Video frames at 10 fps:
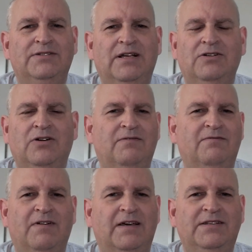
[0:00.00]
Still
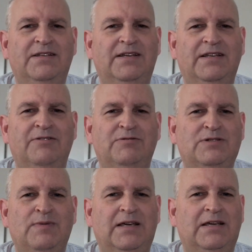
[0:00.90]
couldn't find it. It
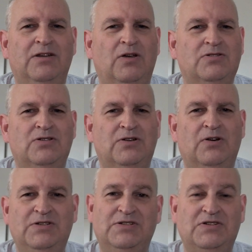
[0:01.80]
was making lots of
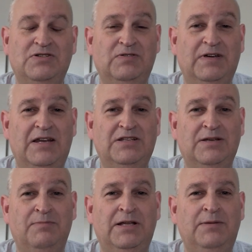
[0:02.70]
noise because you can get it
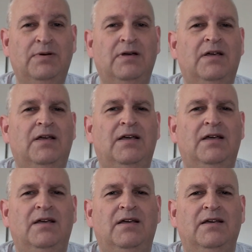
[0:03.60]
to bleep.
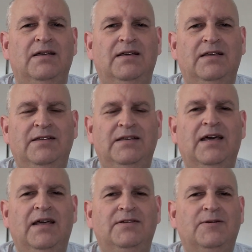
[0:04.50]
In the
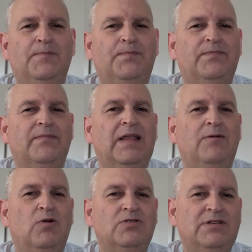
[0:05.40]
end,
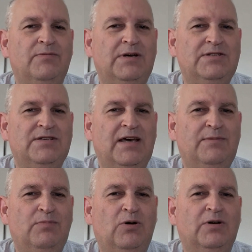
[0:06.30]
it wasn't in my
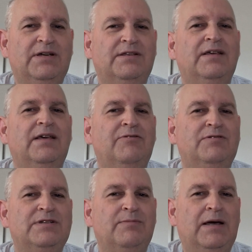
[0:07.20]
side pocket, it
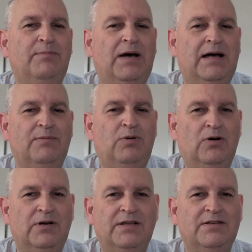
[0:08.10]
was in my back
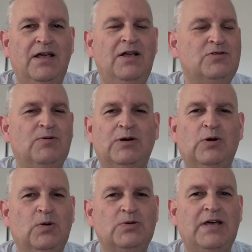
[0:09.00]
pocket. So, of
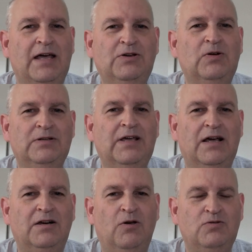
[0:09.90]
course, I couldn't
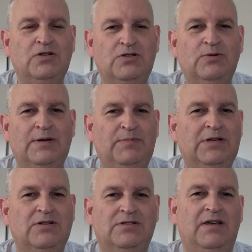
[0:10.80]
get closer to it
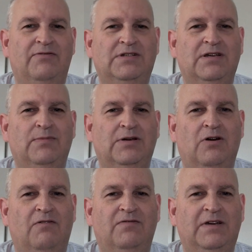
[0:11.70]
because every time I
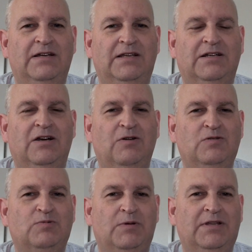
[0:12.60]
got fairly
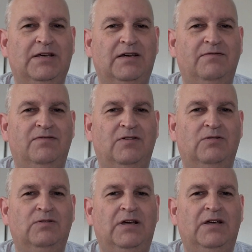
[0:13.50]
close with the
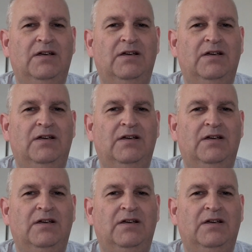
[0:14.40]
iPhone,